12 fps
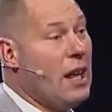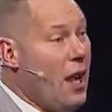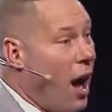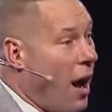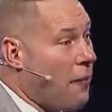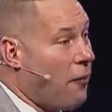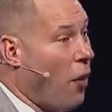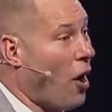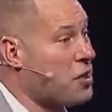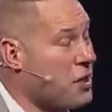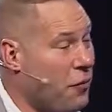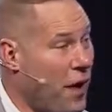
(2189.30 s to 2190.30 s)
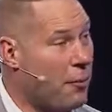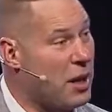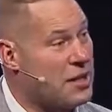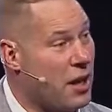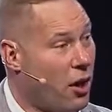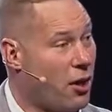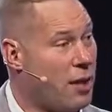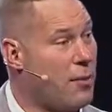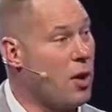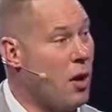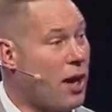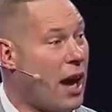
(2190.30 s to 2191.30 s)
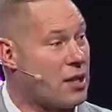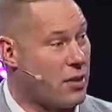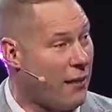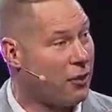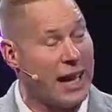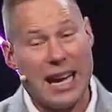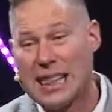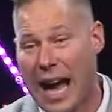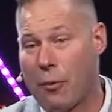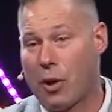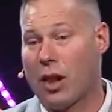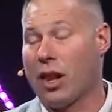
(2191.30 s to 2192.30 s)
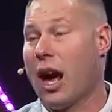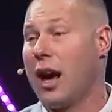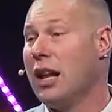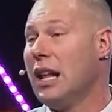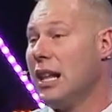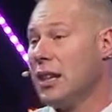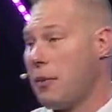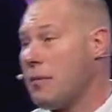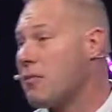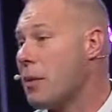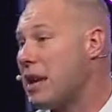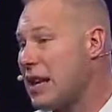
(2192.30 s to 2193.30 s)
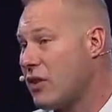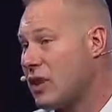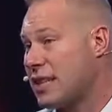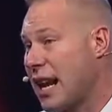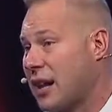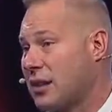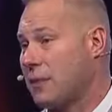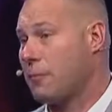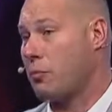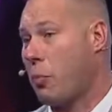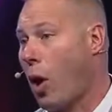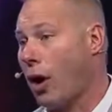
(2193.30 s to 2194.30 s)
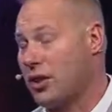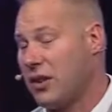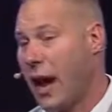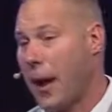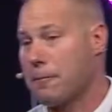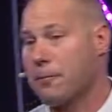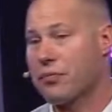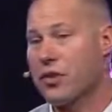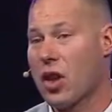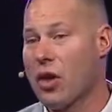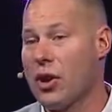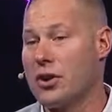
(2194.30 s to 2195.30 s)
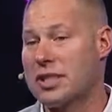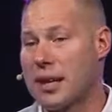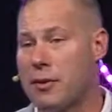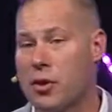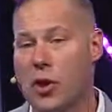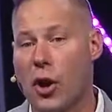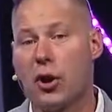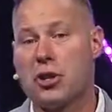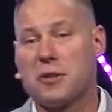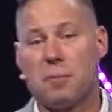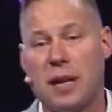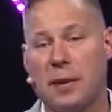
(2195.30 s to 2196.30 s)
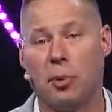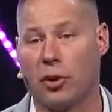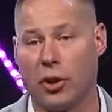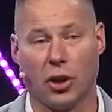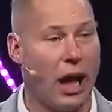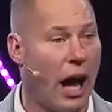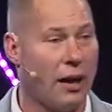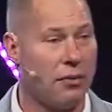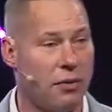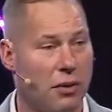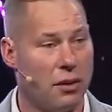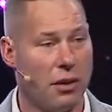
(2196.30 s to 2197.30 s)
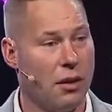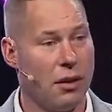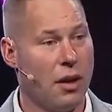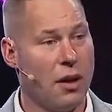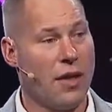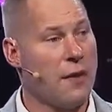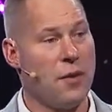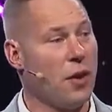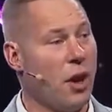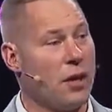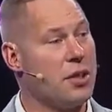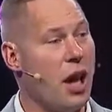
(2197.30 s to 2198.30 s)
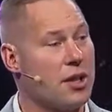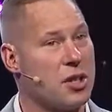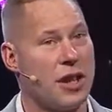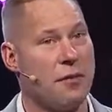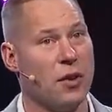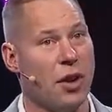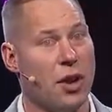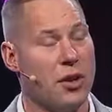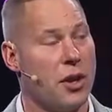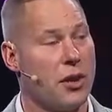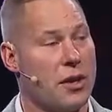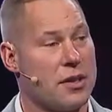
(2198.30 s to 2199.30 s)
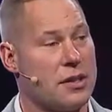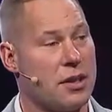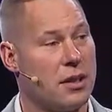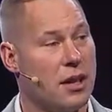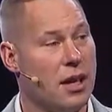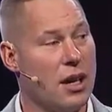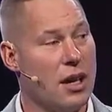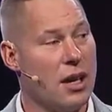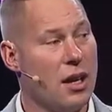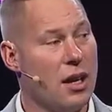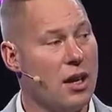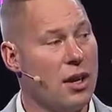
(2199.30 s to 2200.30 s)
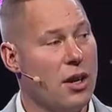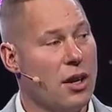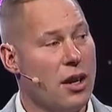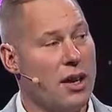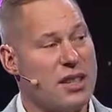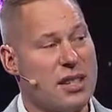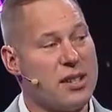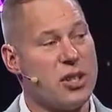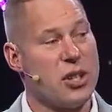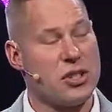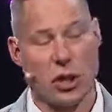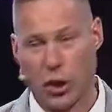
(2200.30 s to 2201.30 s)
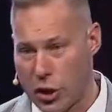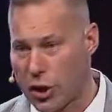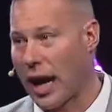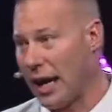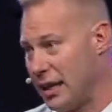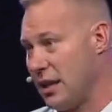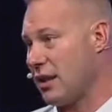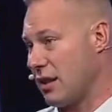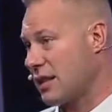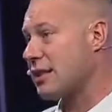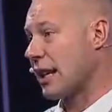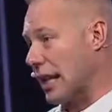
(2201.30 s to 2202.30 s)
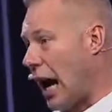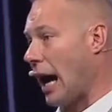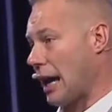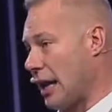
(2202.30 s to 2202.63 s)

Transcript: foster families in our community. Okay, so I've laid that one online. Let me give it a second. Part to that. There are some of you, there are just people in your life. They feel untouched and they feel unnoticed. This isn't just a good idea, this is a God